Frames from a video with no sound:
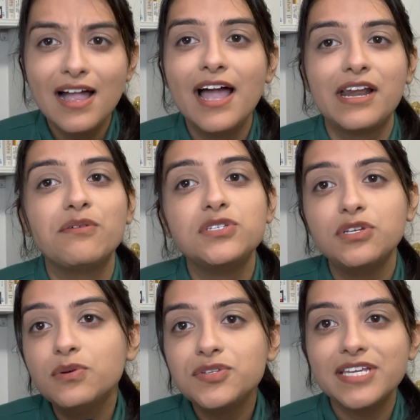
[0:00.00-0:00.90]
And I was
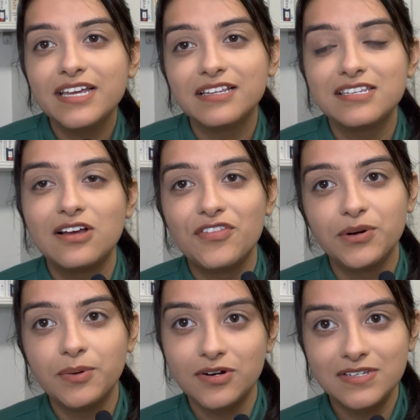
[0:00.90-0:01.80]
using this other
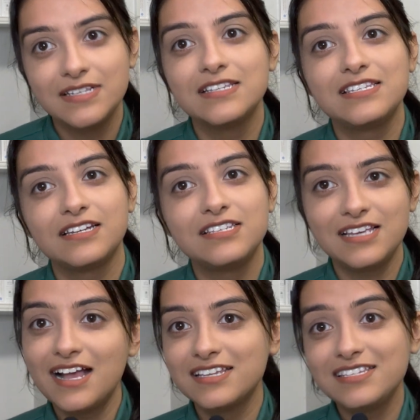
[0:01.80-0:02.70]
person's
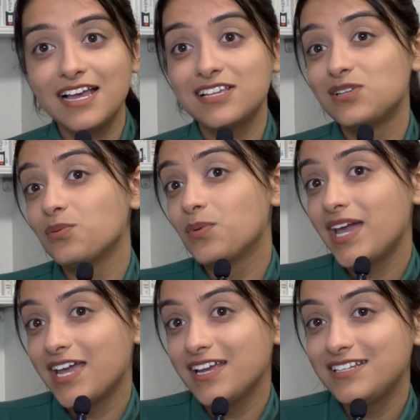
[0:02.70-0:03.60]
success as a
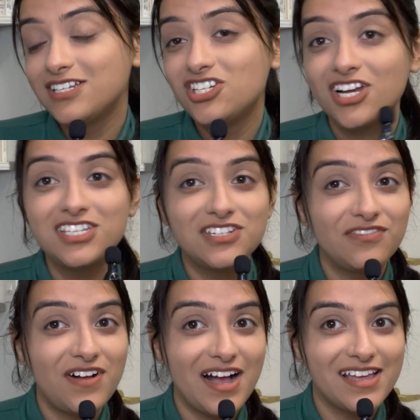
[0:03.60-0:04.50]
way to
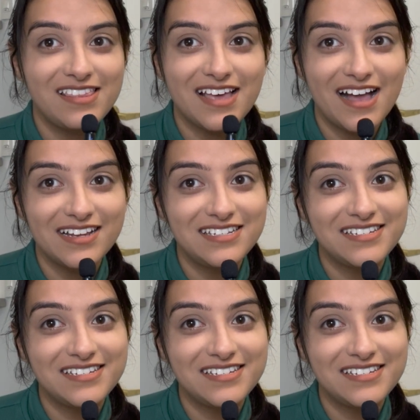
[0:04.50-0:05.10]
justify that